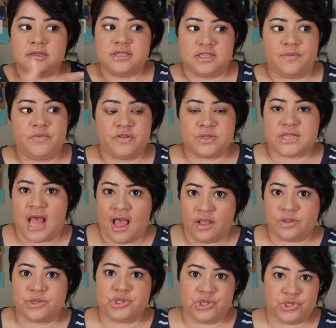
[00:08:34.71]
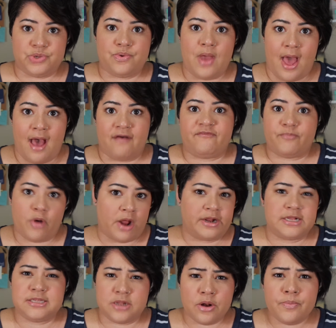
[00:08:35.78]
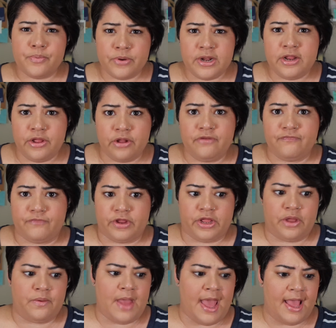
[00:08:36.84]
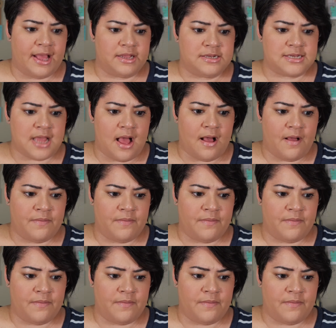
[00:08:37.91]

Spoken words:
some of those aisles do have products that are pretty good for you, and